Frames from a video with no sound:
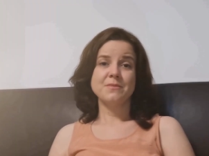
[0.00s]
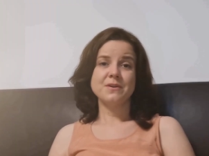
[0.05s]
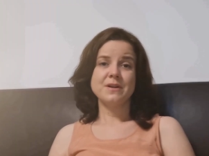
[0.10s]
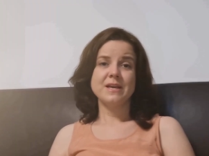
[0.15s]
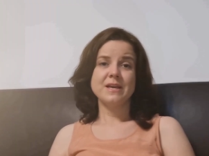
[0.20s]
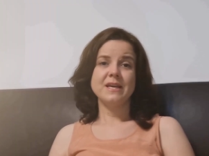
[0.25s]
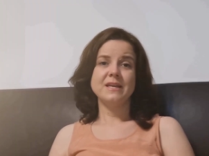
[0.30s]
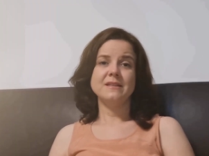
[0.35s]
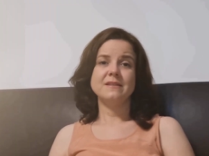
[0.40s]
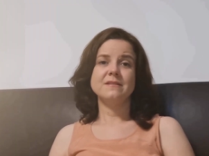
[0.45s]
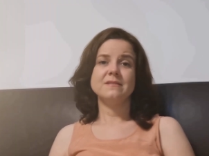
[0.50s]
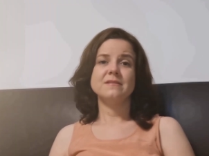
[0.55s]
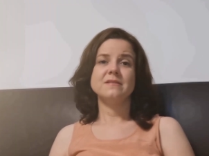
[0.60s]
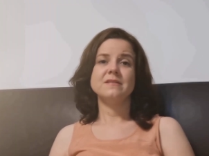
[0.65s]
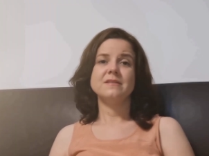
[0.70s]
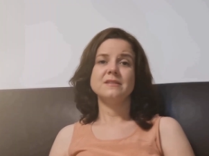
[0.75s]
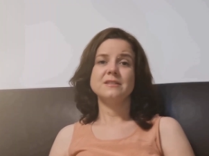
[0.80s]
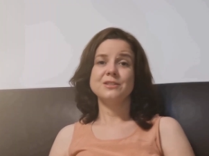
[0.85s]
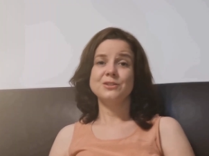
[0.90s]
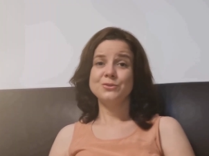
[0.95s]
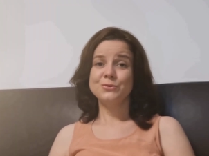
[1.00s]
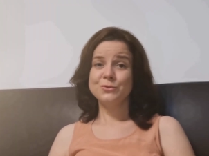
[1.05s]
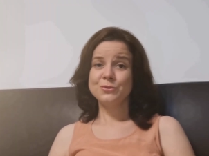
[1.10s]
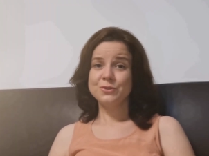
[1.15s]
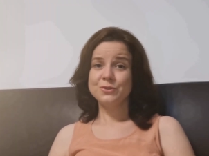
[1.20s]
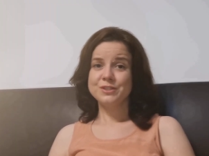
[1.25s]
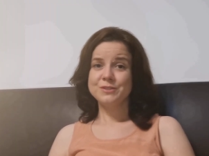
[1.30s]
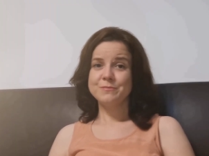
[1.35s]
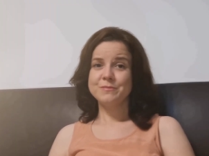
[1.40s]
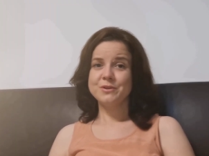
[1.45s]
Number 8.
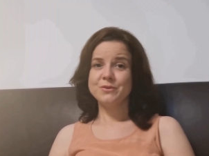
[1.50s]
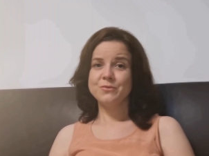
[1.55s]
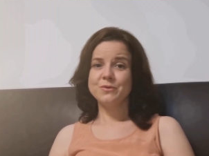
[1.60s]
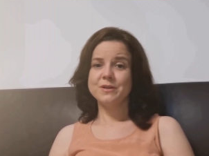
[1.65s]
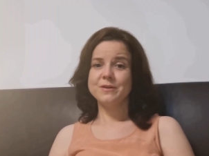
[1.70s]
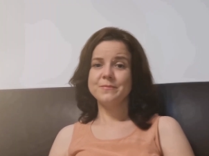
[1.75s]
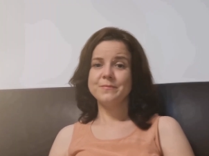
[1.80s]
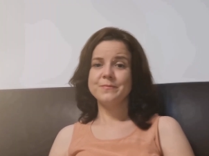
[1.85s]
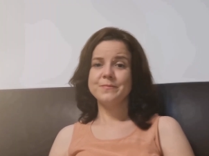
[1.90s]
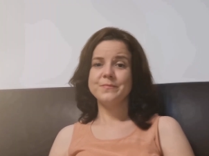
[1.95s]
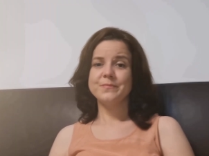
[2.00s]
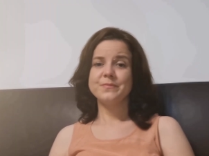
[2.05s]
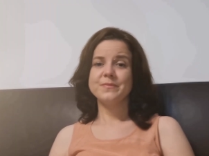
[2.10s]
Do not smoke.